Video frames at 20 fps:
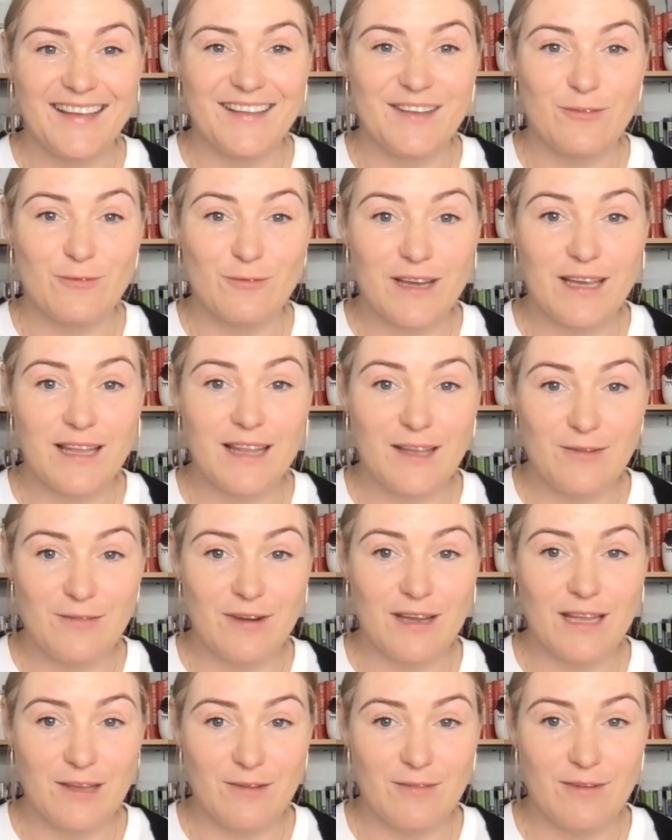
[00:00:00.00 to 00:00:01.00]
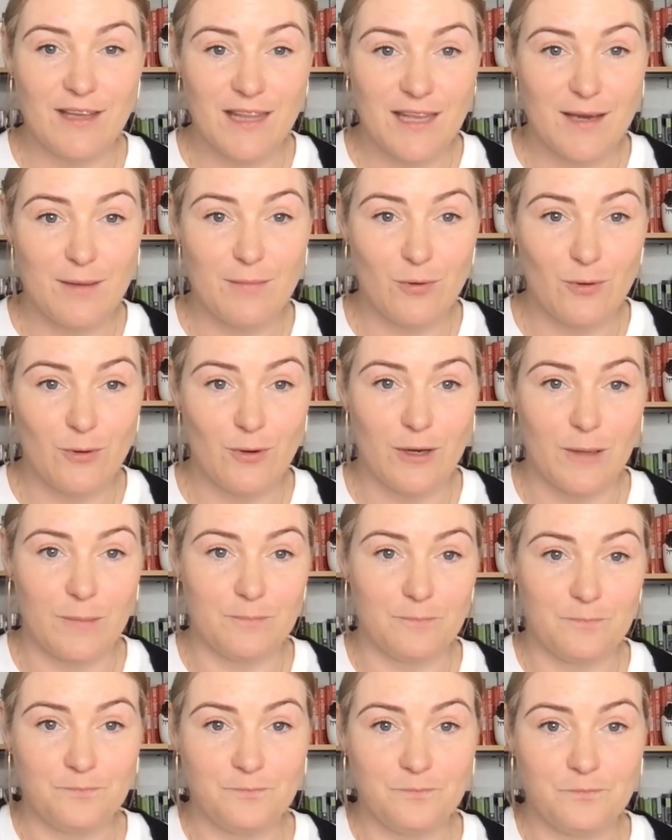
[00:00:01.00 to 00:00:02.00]
Really, really, really important.
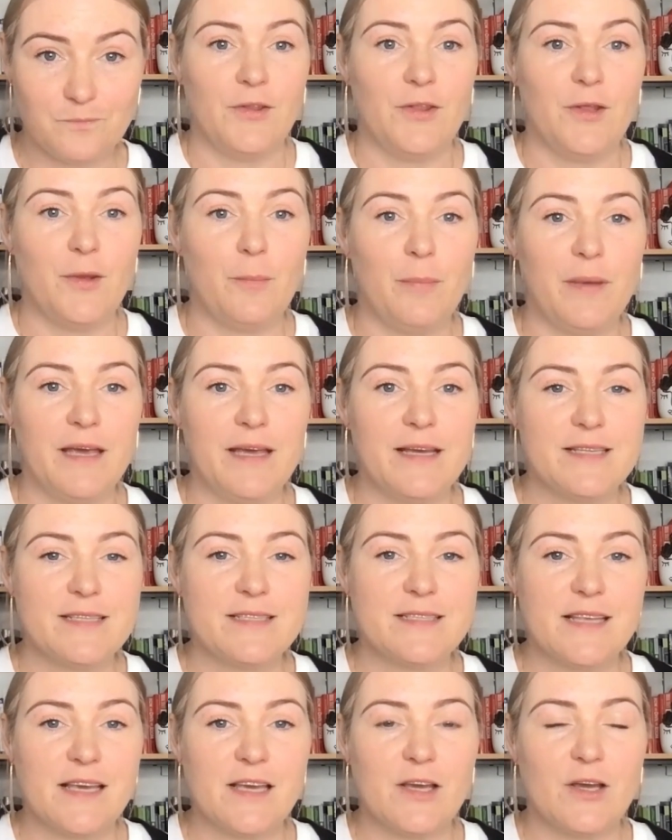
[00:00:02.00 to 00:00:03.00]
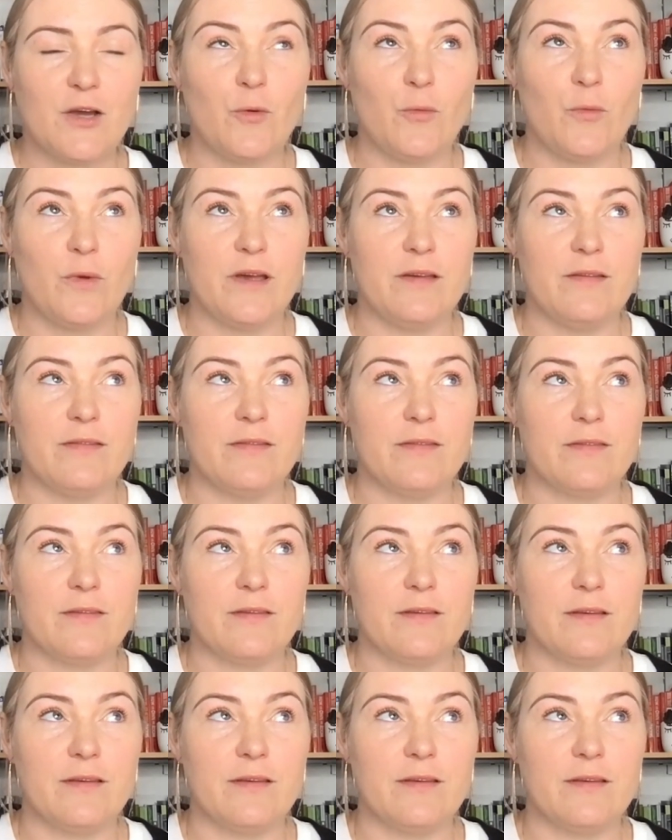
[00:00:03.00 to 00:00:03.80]
The biggest thing with